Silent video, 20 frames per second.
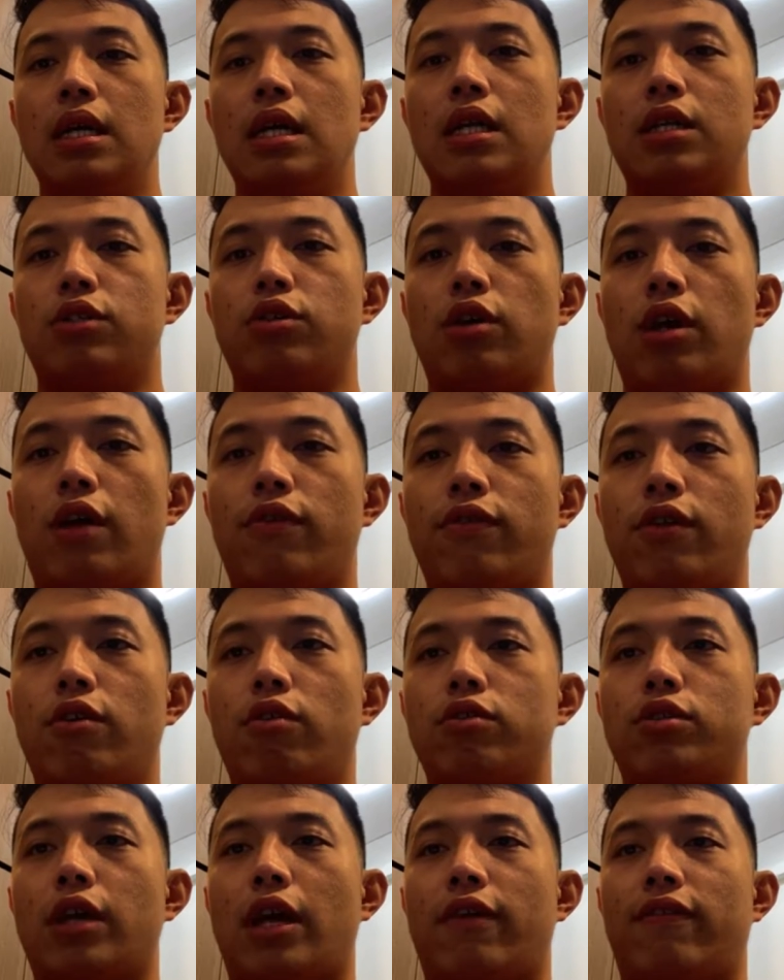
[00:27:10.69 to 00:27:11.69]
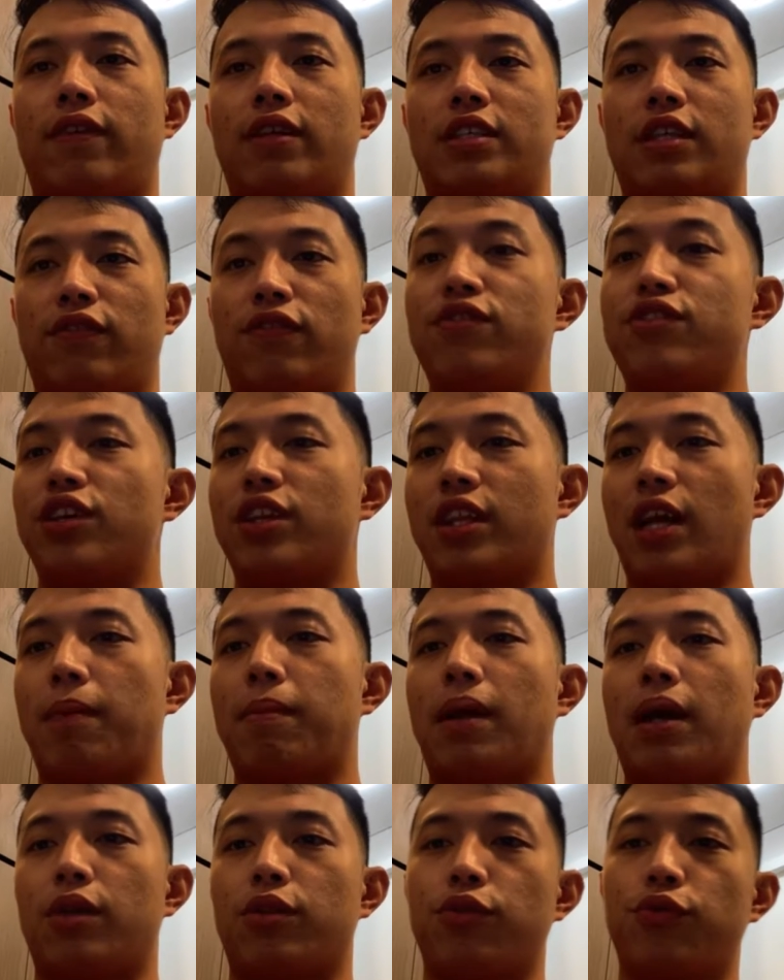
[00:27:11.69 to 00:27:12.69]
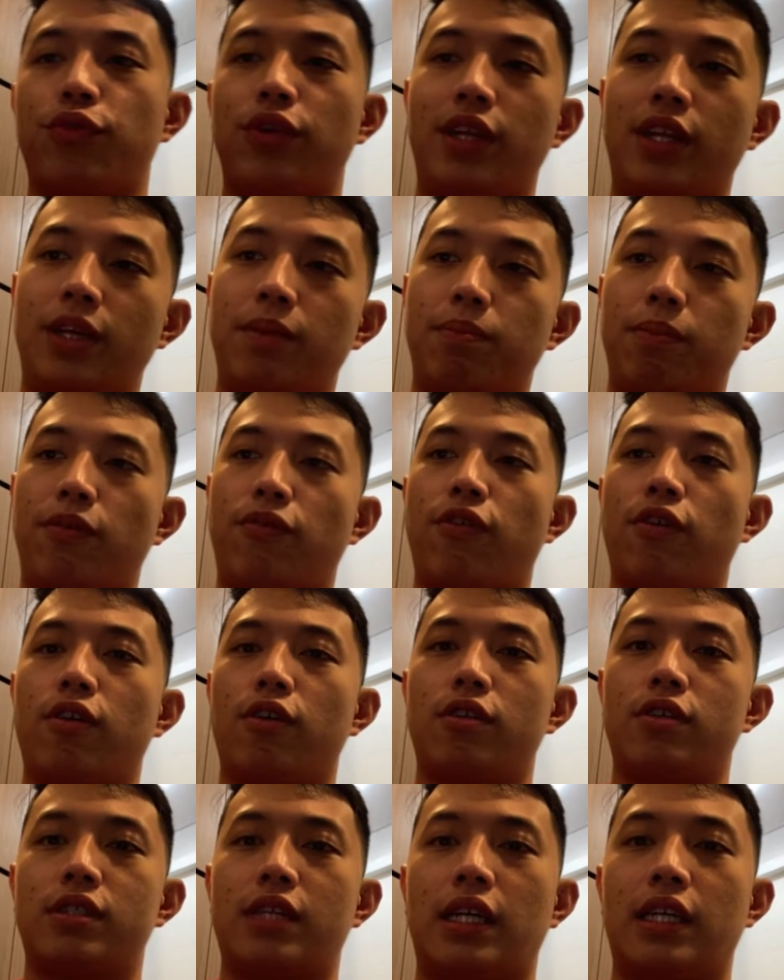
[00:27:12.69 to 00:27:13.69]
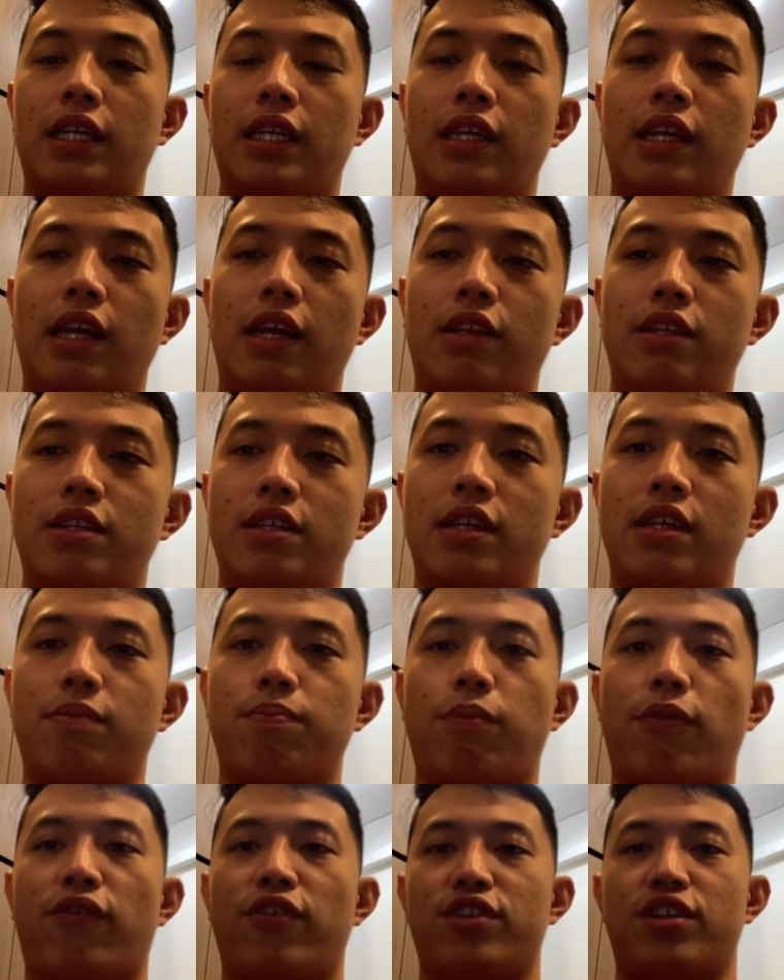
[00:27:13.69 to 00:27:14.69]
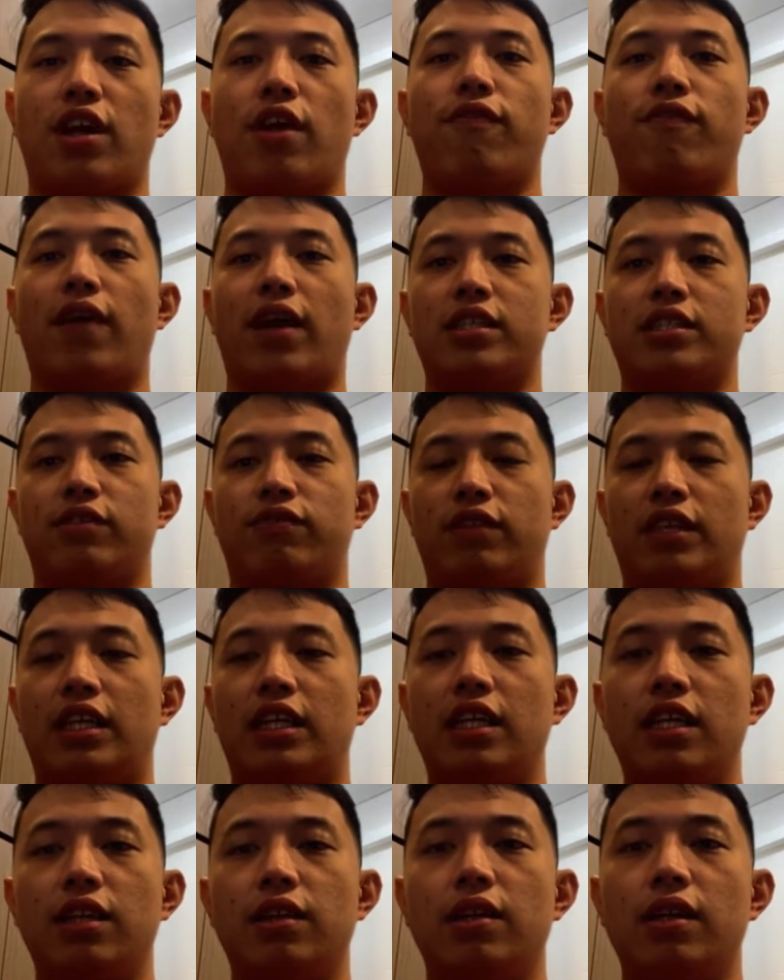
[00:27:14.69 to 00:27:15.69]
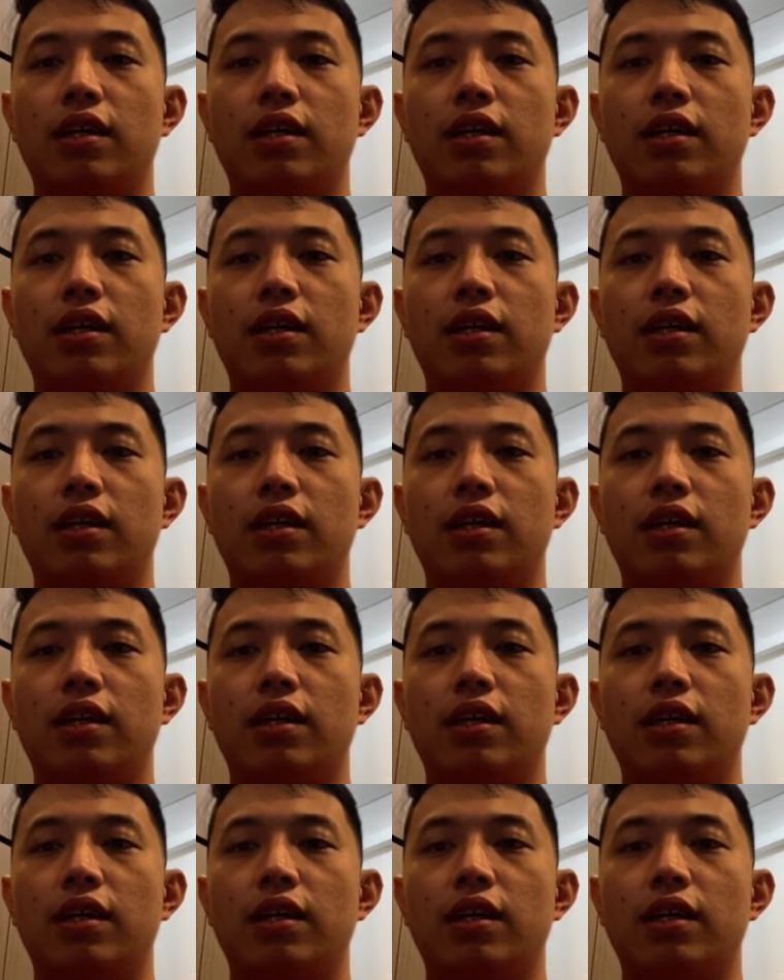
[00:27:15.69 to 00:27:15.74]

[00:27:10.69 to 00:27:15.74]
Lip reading: So everyone also have the sufficient time to read it before signing it and seek professional advice if needed.